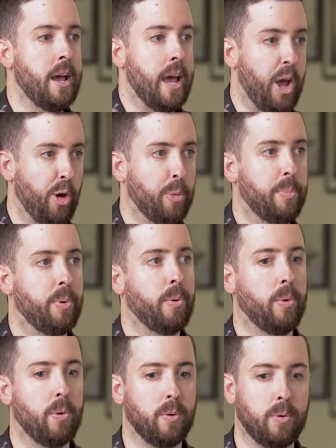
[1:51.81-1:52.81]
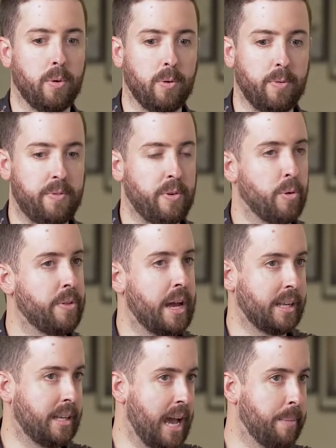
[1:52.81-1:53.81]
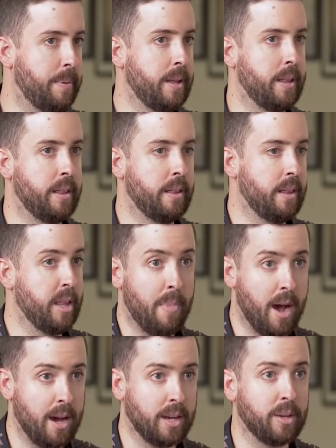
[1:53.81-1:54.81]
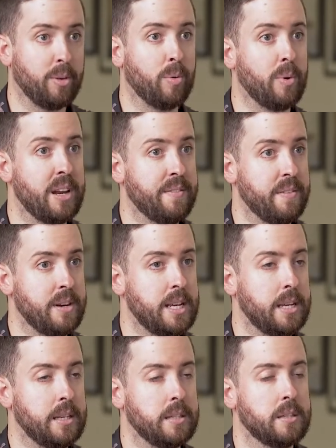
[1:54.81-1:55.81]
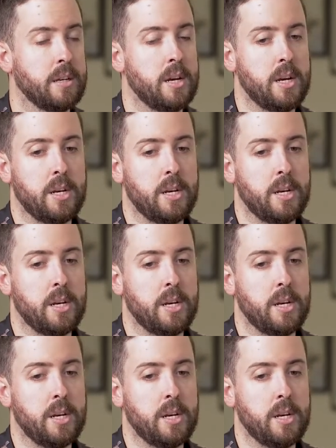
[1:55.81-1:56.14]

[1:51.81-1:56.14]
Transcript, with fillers: help or, or fill that gap in the market or whatever it is,